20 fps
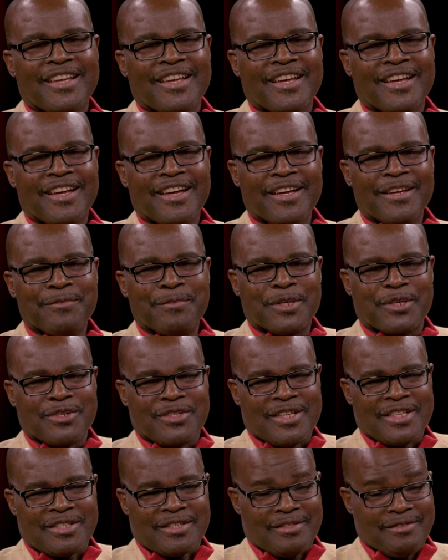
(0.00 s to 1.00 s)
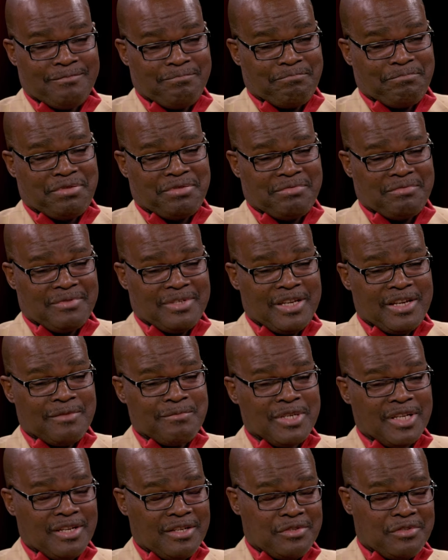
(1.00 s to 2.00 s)
Uh, because I said
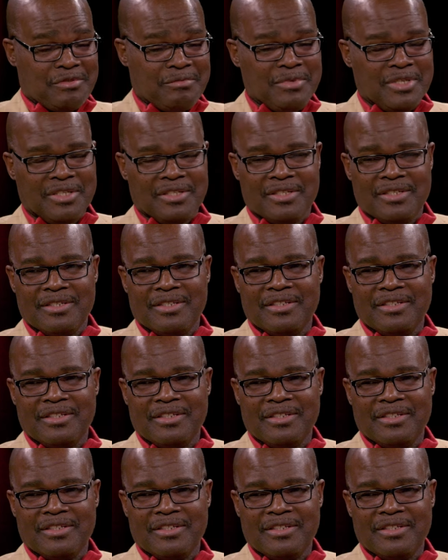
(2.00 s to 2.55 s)
Arabic has to be in,